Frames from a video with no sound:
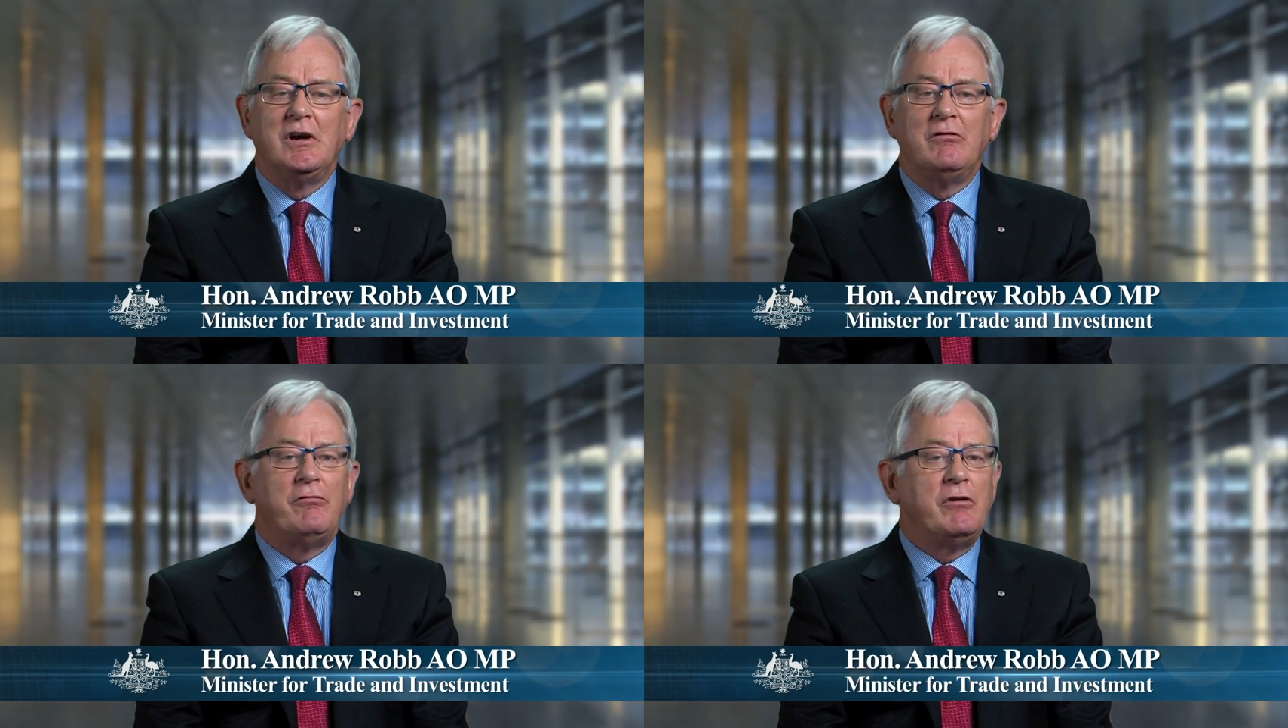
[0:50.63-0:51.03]

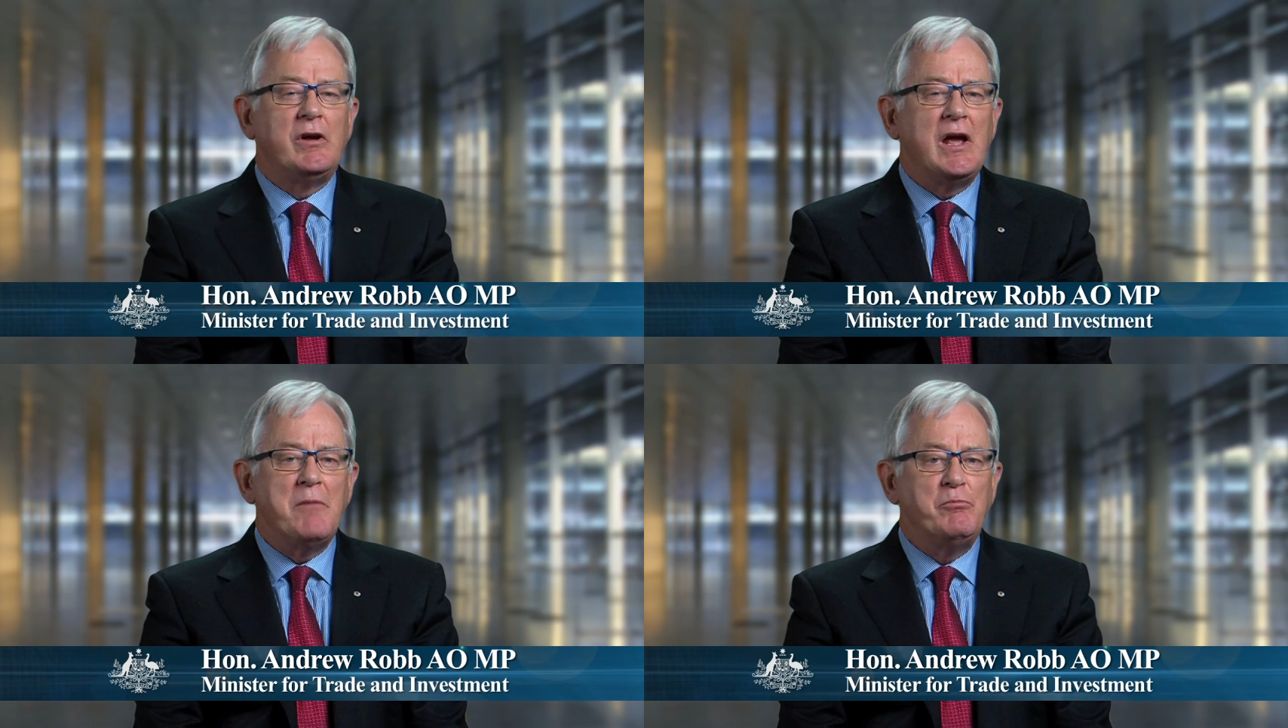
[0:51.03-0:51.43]
of a
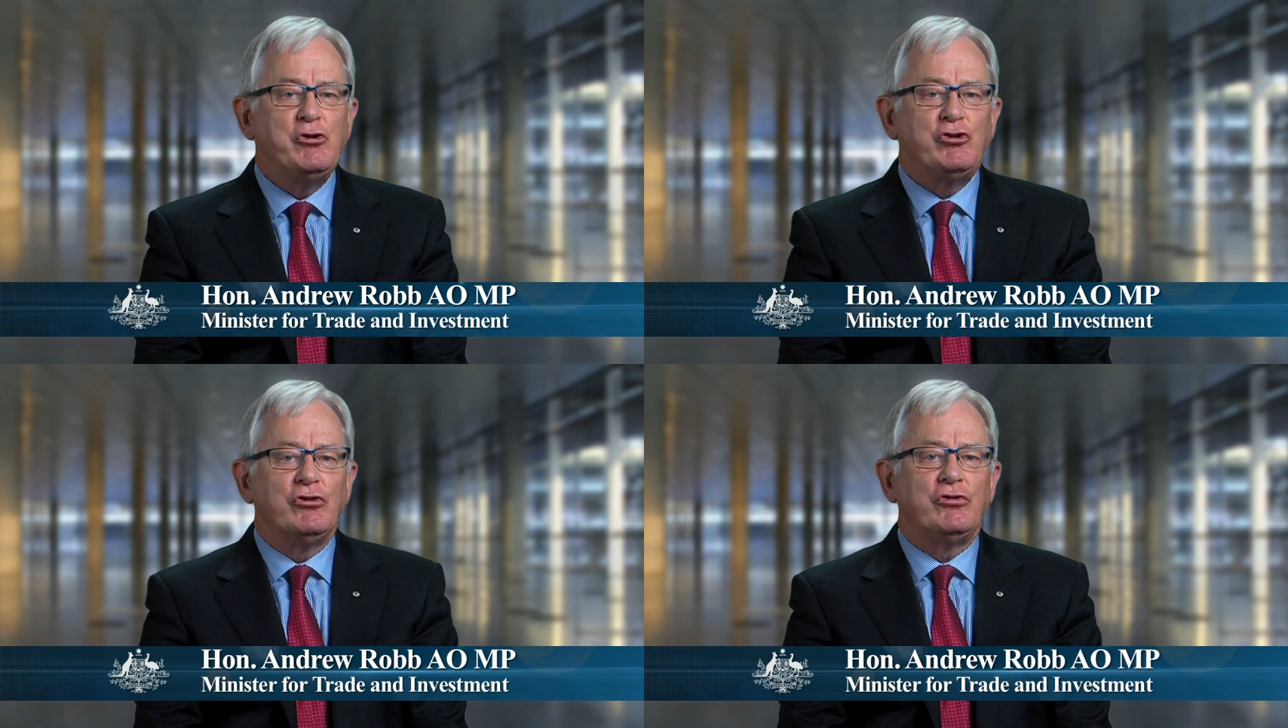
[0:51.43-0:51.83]
very
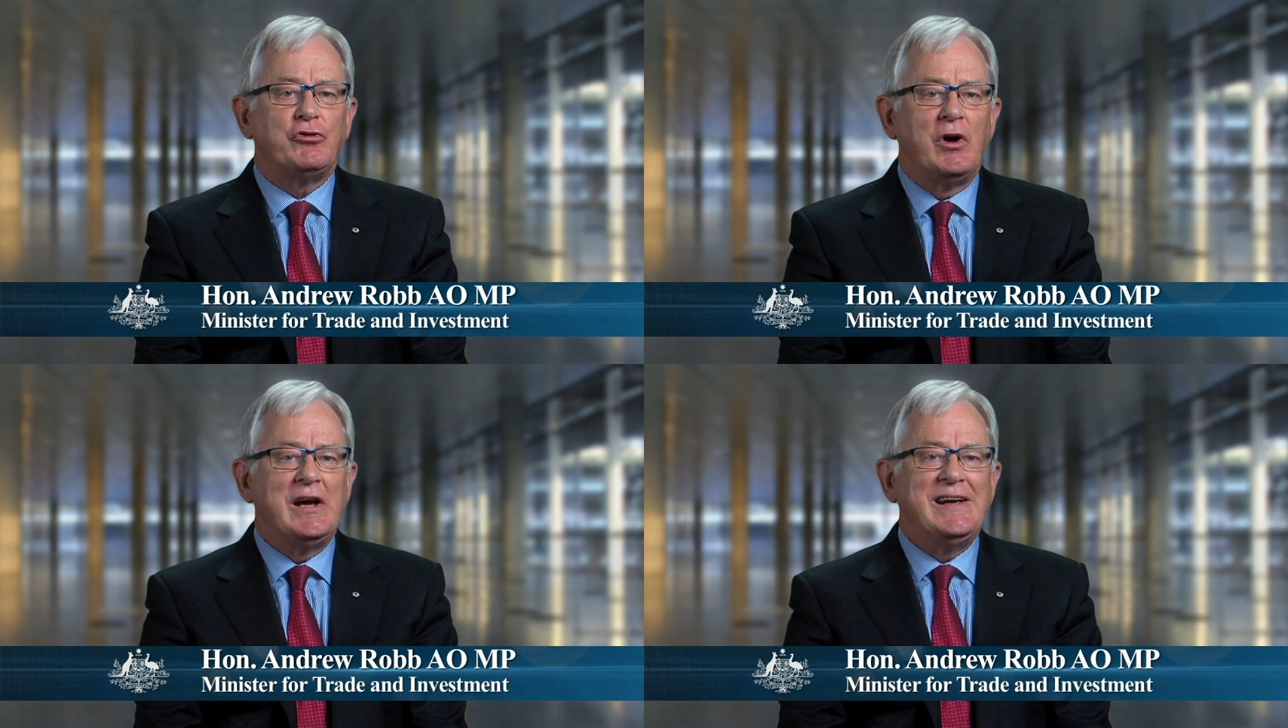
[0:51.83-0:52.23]
ambitious
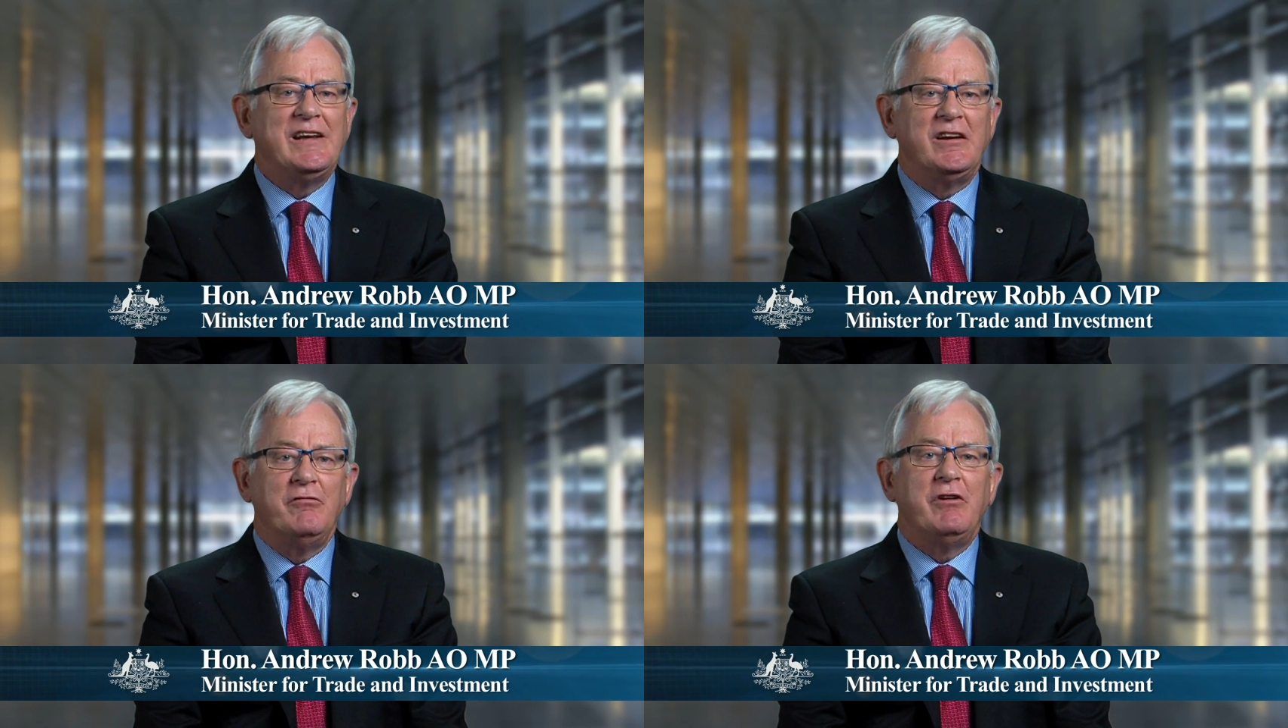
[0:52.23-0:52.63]
trade
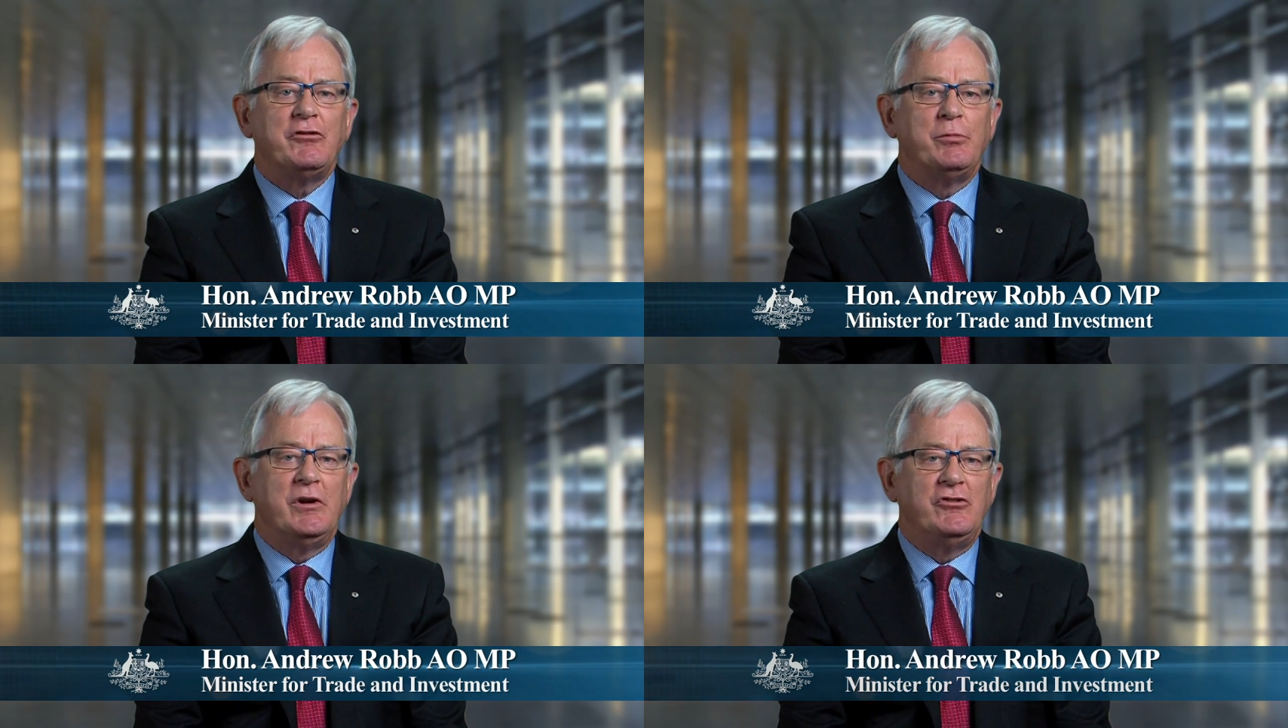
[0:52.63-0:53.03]
and
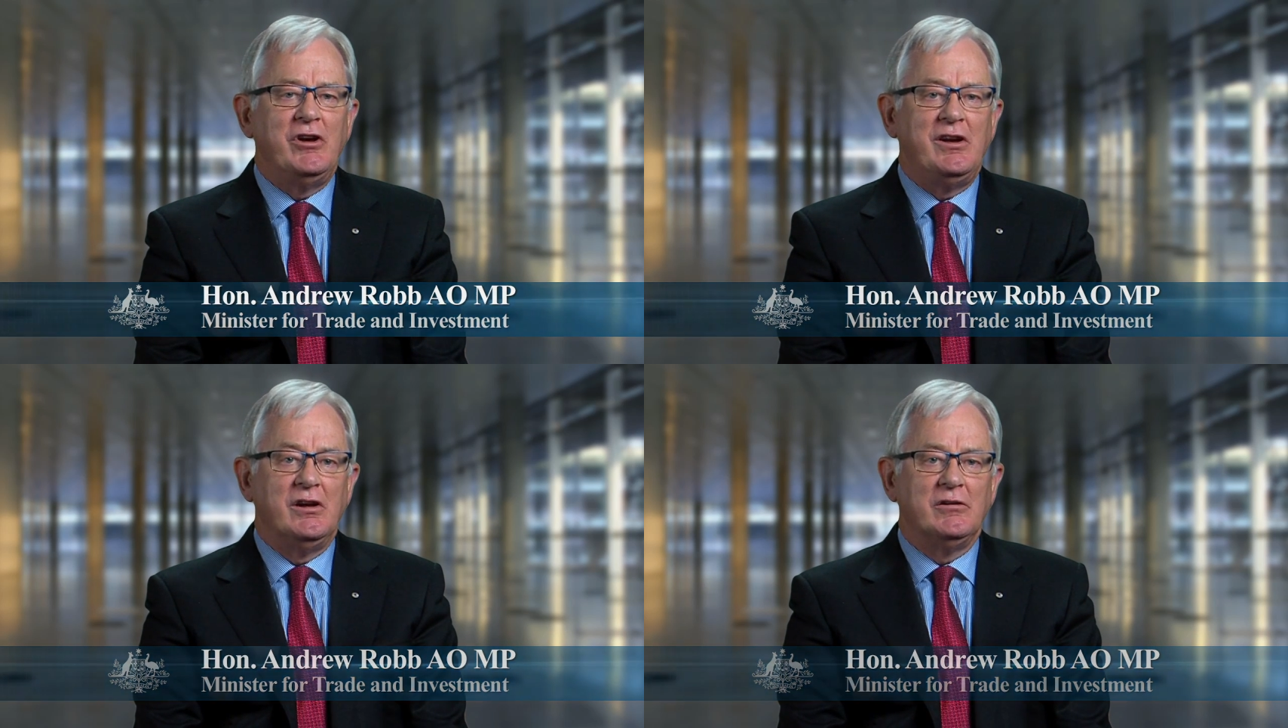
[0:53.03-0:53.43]
investment
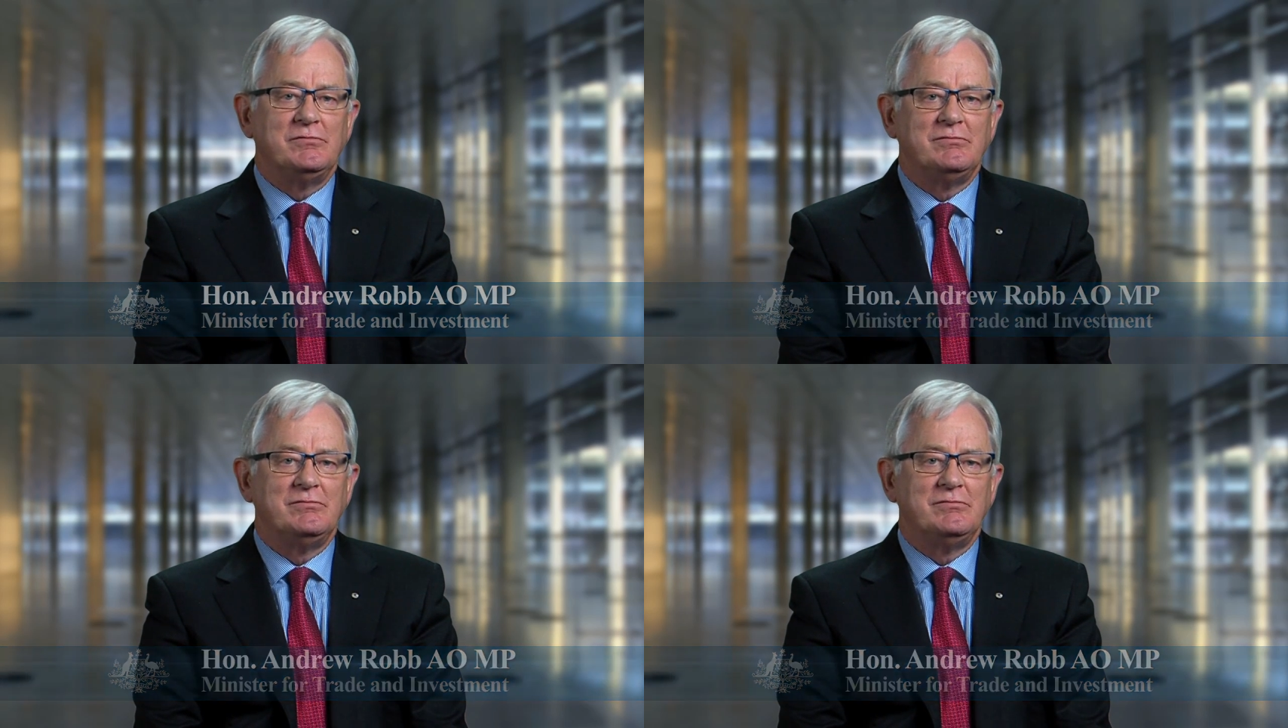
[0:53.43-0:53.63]
agenda.